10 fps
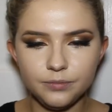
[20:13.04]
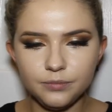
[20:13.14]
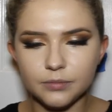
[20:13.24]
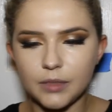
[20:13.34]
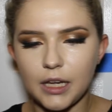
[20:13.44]

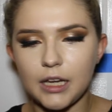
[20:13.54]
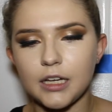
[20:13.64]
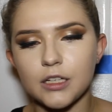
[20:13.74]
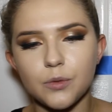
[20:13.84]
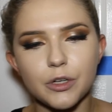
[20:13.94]
and
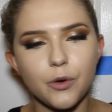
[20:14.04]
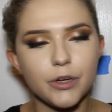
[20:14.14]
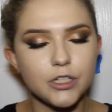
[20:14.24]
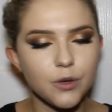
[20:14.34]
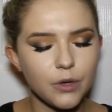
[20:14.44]
we're
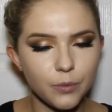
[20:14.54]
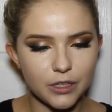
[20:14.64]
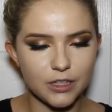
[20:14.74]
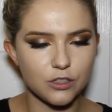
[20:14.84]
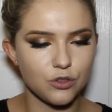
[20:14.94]
going to end
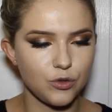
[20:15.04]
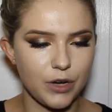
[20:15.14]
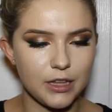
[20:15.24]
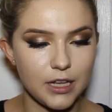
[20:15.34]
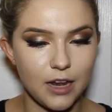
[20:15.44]
with this
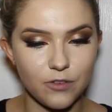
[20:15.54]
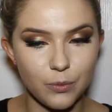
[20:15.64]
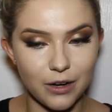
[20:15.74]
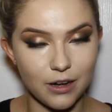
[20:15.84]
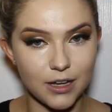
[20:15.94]
trend that
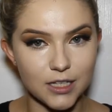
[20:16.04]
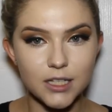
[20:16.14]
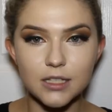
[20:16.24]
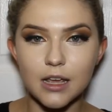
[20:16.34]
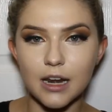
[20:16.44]
everyone
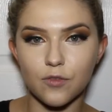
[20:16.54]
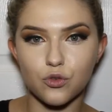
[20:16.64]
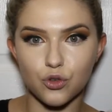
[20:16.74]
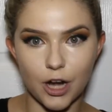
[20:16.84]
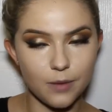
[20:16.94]
does and
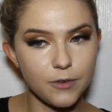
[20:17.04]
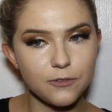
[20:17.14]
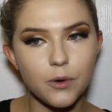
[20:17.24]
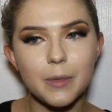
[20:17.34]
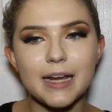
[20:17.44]
I've tried
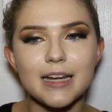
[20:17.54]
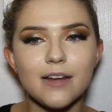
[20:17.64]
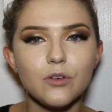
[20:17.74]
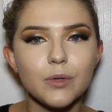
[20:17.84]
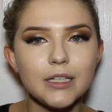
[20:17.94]
before but I can
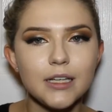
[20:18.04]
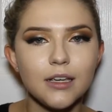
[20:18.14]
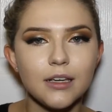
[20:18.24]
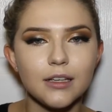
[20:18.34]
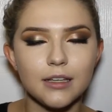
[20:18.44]
never
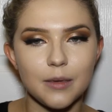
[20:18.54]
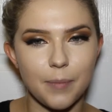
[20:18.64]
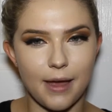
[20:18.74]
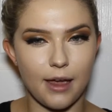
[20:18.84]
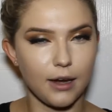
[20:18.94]
really
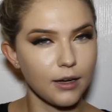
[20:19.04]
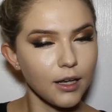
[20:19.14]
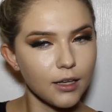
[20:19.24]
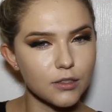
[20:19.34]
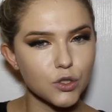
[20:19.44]
get behind
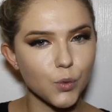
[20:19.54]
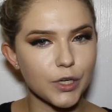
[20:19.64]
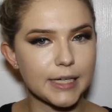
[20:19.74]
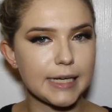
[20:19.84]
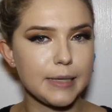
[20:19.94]
it so
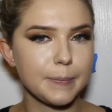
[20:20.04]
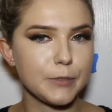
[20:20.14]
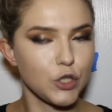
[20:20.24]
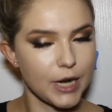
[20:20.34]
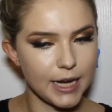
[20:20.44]
we're gonna keep
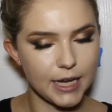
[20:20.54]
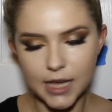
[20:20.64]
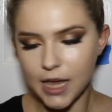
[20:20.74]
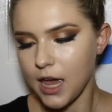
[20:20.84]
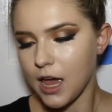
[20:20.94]
trying
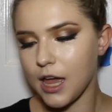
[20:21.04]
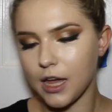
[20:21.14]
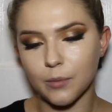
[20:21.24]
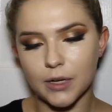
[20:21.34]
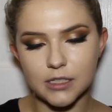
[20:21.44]

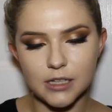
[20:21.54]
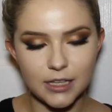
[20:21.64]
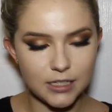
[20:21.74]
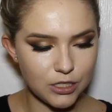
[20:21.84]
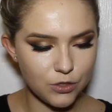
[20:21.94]
um, and
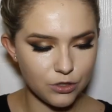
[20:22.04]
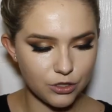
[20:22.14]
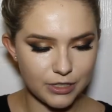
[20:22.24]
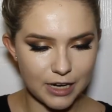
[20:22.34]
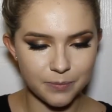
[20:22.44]
that is to use
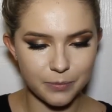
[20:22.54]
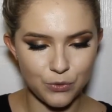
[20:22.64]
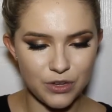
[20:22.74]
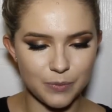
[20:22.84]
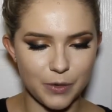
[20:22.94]
your damp
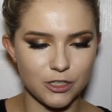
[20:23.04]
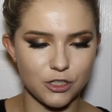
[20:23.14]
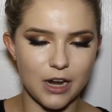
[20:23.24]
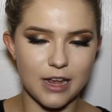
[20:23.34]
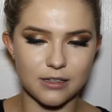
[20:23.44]
beauty
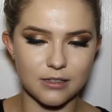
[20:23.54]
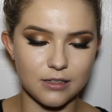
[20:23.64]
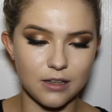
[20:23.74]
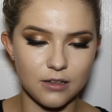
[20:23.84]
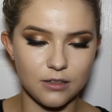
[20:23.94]
sponge
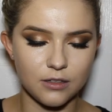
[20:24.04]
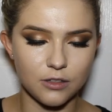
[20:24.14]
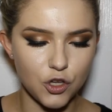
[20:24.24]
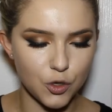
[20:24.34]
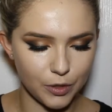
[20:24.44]
as
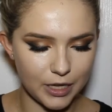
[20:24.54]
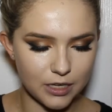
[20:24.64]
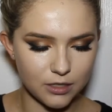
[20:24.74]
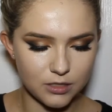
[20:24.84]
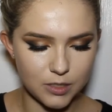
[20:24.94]
your
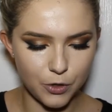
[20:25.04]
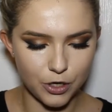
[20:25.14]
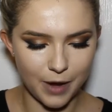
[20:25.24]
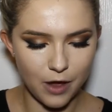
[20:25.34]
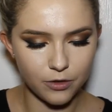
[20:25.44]
like to put
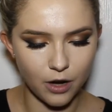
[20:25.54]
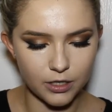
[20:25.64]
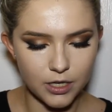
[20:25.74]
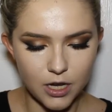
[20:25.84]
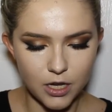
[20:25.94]
your powder
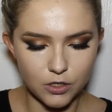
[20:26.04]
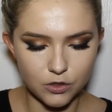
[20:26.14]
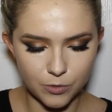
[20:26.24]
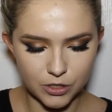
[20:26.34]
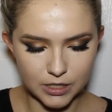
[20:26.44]
on
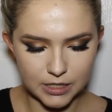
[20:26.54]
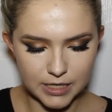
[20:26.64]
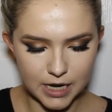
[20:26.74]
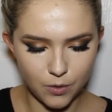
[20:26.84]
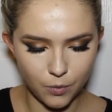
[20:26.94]
so I'm just gonna
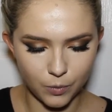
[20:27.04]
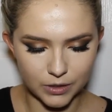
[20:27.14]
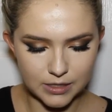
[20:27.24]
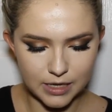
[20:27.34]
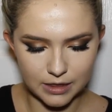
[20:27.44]
take
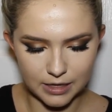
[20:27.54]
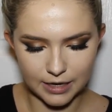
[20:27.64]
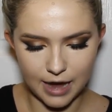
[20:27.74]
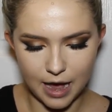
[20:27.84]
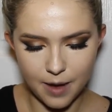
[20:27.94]
what's in the
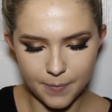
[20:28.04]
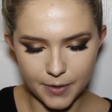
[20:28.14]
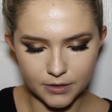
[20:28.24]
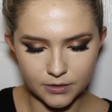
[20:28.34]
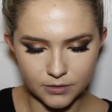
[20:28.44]
cap